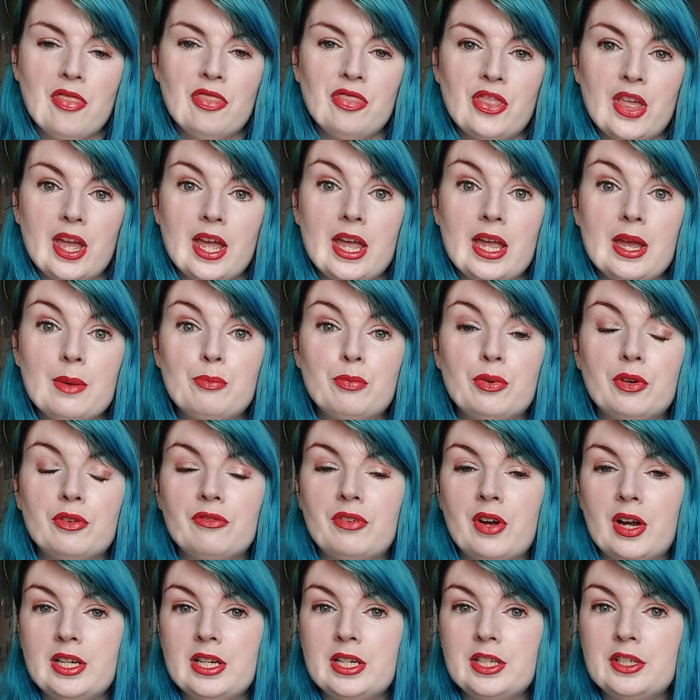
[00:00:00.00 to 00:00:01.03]
They
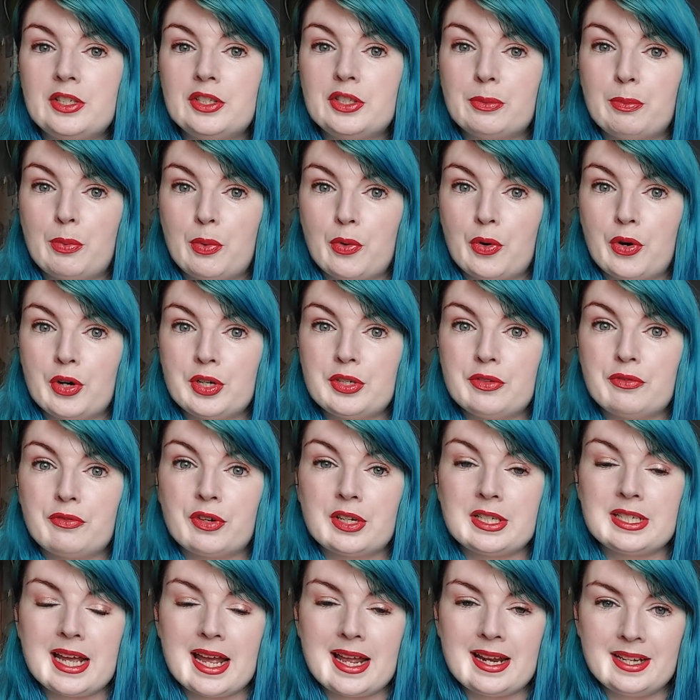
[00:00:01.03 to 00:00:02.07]
provided support
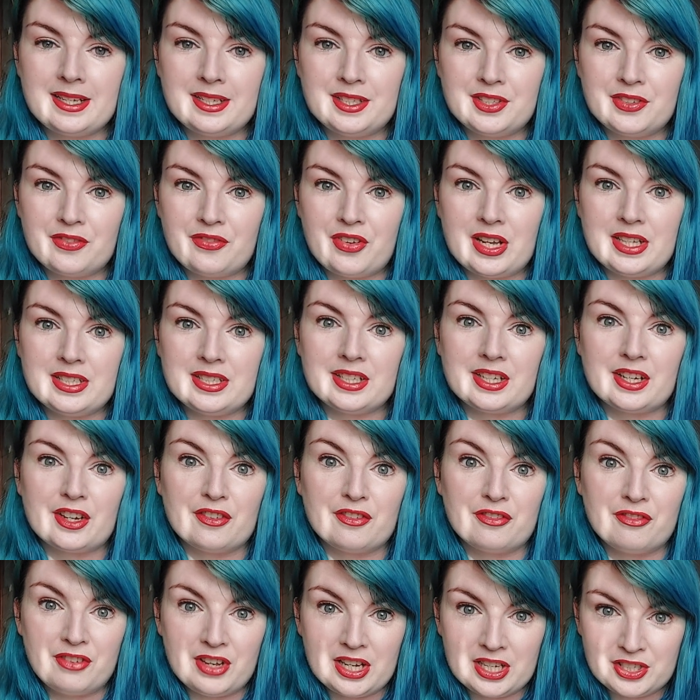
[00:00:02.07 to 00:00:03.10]
for tenants facing
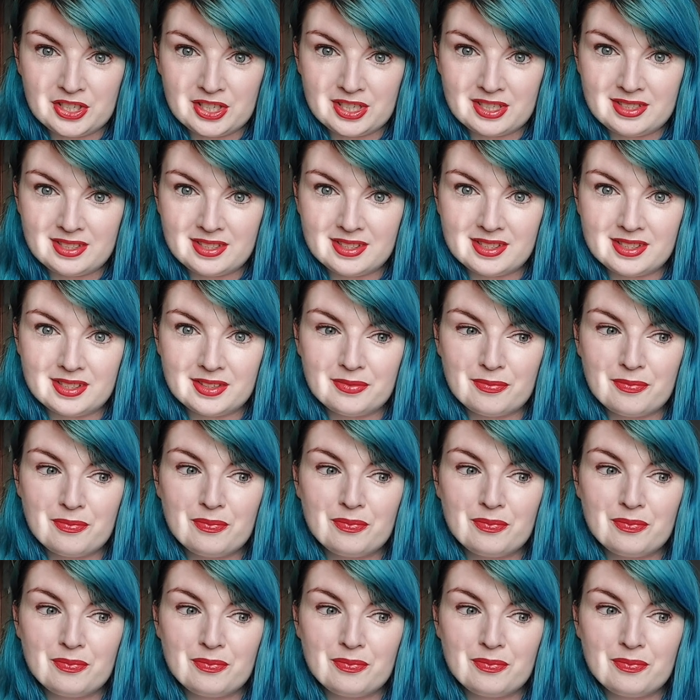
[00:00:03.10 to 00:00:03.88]
evictions.